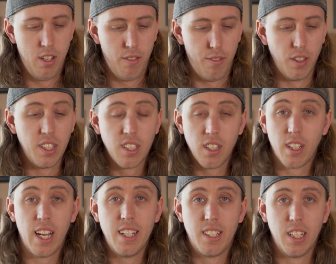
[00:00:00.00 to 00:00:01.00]
for these little
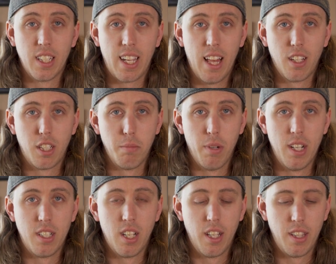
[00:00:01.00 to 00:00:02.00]
guys here, the Galaxy
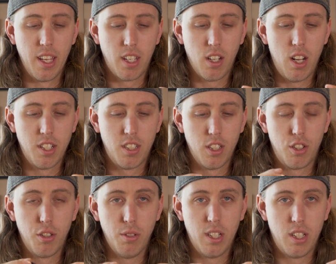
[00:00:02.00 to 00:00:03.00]
Buds, they cost
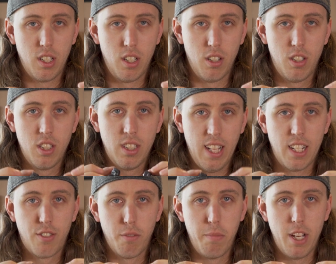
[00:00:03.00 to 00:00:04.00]
$200. That's
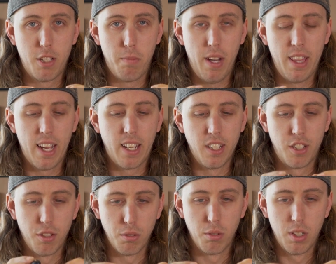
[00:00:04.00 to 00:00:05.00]
from Best Buy. That gets
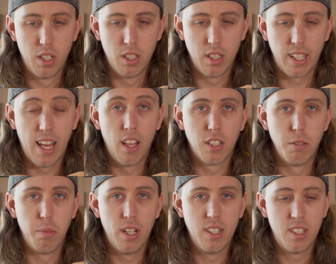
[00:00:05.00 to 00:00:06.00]
you the Galaxy
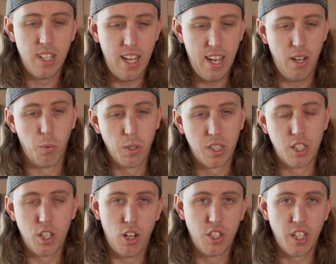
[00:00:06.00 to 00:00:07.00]
Buds with the
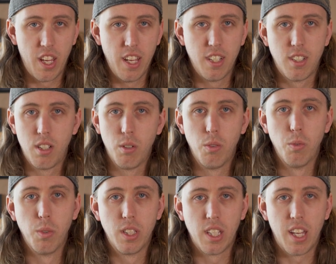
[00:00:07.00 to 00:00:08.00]
charging case,
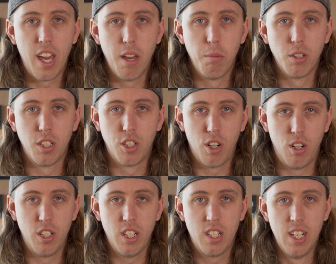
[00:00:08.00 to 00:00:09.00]
with the cable to
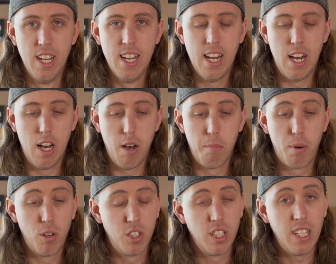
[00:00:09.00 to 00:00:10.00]
charge it.
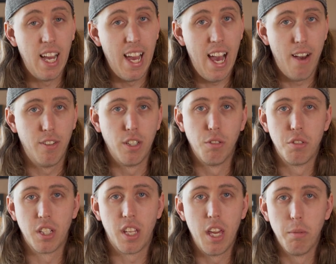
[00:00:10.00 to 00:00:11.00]
Personally, I haven't used
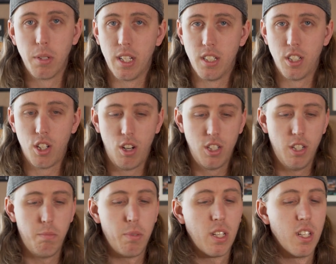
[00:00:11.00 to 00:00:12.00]
the cable yet to charge
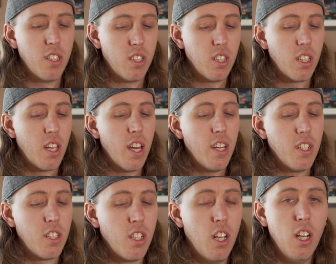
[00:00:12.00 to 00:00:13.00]
it because the
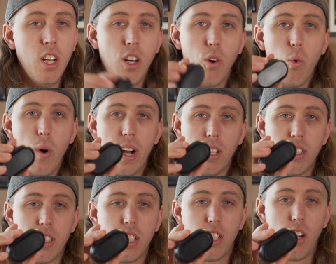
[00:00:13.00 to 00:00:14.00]
case will
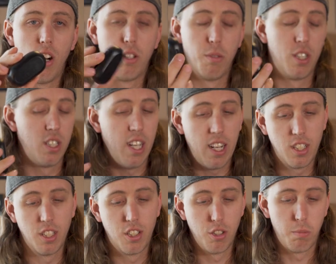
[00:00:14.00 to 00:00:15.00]
wirelessly charge, which is
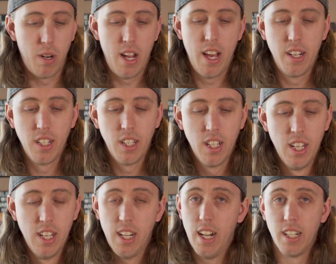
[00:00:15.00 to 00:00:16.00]
actually super handy.
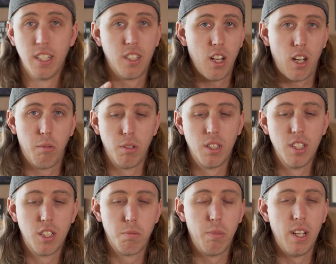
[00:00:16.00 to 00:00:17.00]
I didn't talk about
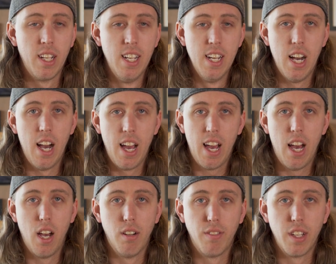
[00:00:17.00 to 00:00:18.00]
this, but I
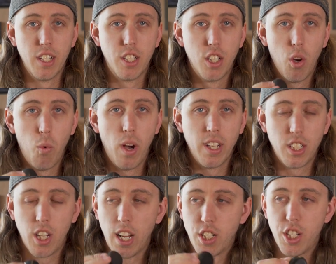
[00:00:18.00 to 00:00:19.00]
have a
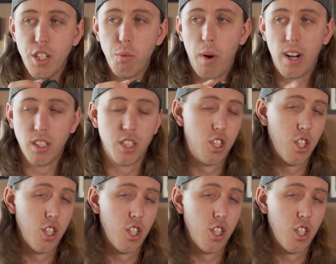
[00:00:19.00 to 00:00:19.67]
Qi wireless